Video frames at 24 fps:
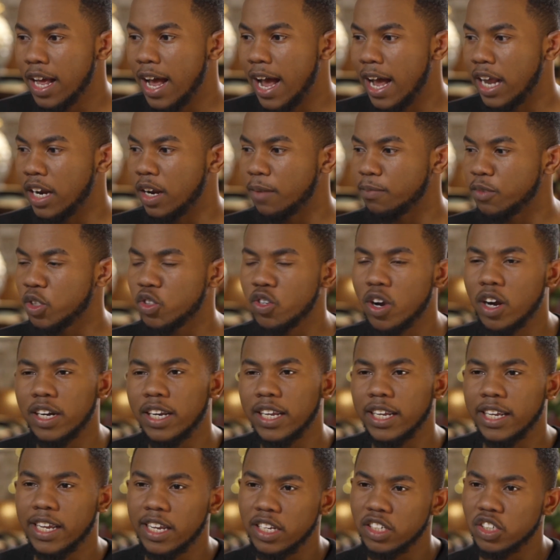and I'm
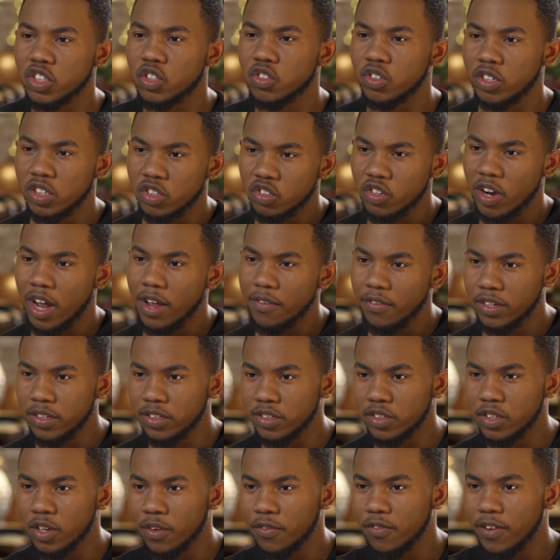strongly against drink driving and
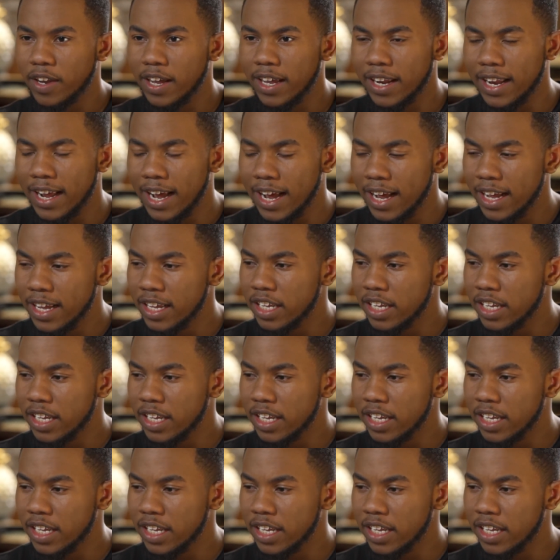stuff like that.